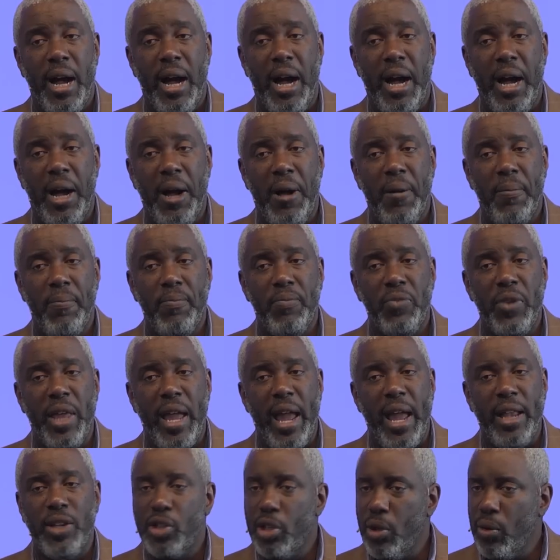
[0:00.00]
Um,
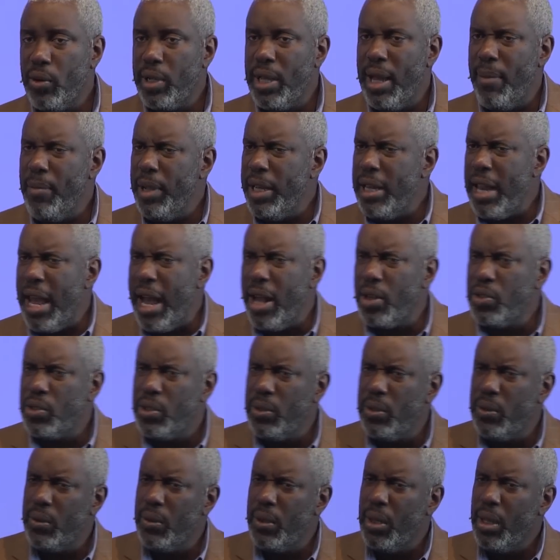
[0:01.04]
and so coming now
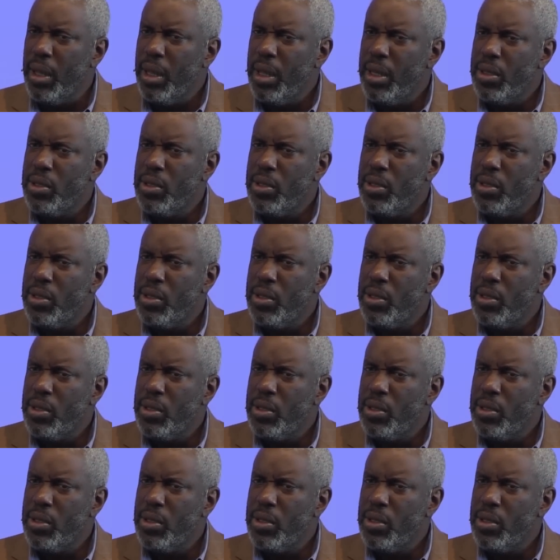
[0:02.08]
to